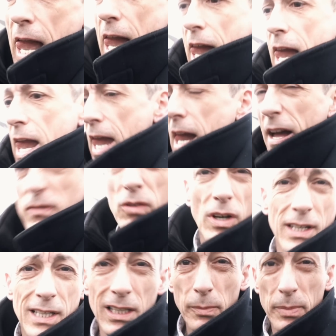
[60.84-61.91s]
uh, I've
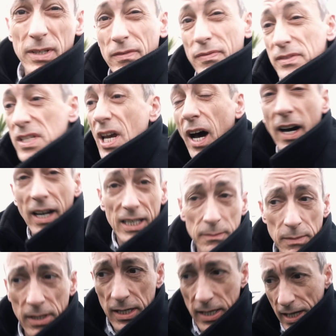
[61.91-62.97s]
got a little bit of
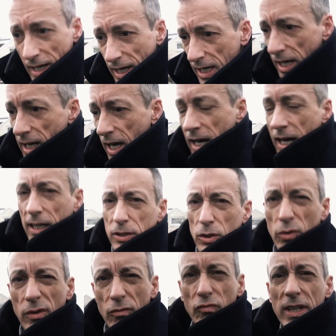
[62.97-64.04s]
time. I did
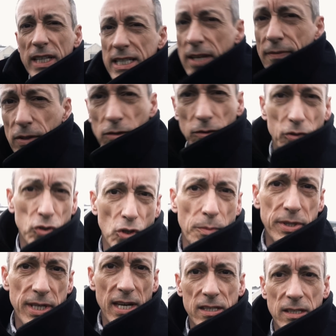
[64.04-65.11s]
all the really difficult
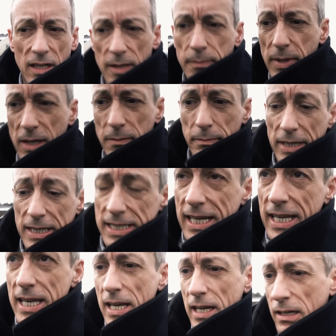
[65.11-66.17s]
jobs yesterday, being
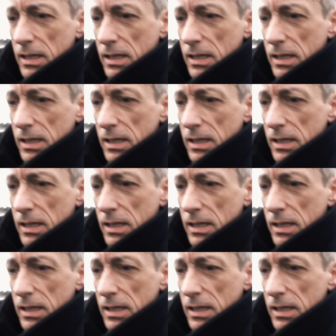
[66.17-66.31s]
Monday,